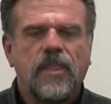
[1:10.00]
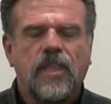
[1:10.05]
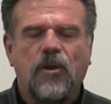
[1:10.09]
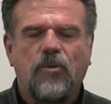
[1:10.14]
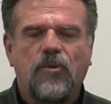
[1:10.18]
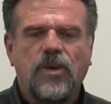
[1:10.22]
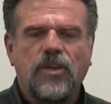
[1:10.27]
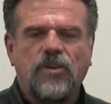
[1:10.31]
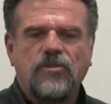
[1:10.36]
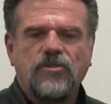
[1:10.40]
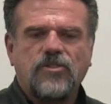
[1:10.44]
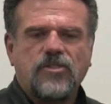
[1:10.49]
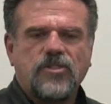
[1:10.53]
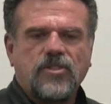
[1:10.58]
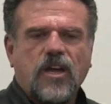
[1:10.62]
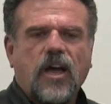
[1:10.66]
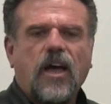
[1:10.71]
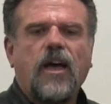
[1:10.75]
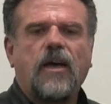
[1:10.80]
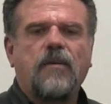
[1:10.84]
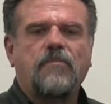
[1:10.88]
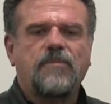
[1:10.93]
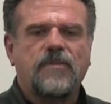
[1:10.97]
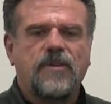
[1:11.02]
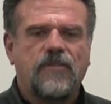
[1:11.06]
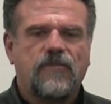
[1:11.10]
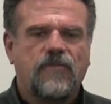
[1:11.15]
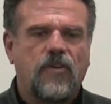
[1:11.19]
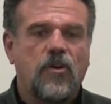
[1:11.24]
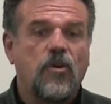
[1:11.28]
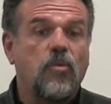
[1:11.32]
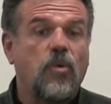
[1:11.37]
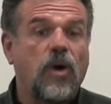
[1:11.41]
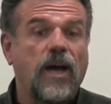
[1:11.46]
Now, when you stopped
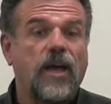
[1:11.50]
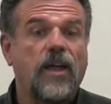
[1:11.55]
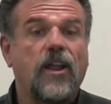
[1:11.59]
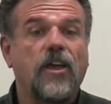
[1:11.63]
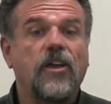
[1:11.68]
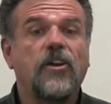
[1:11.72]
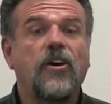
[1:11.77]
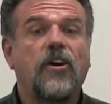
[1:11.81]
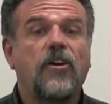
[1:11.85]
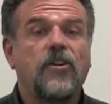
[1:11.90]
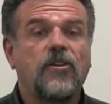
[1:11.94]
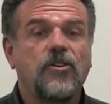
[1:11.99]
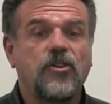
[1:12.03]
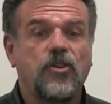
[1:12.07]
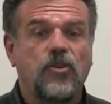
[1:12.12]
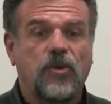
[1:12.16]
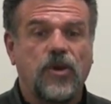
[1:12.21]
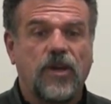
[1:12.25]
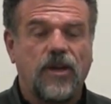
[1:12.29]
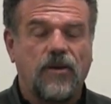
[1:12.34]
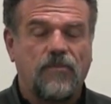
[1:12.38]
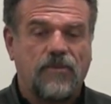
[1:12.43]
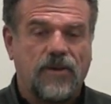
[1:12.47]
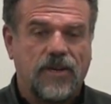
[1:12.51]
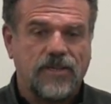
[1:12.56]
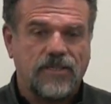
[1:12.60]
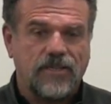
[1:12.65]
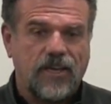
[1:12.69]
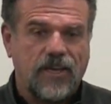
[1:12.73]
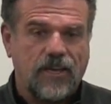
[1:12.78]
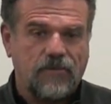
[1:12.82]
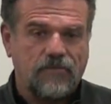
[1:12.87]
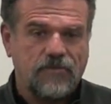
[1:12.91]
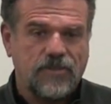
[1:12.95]
for a while, I called you a couple of
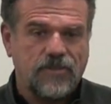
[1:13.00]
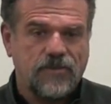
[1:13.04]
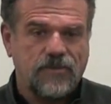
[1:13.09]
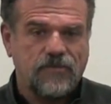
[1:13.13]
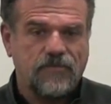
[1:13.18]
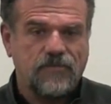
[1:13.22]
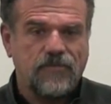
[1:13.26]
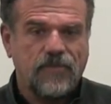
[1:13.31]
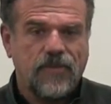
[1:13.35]
times.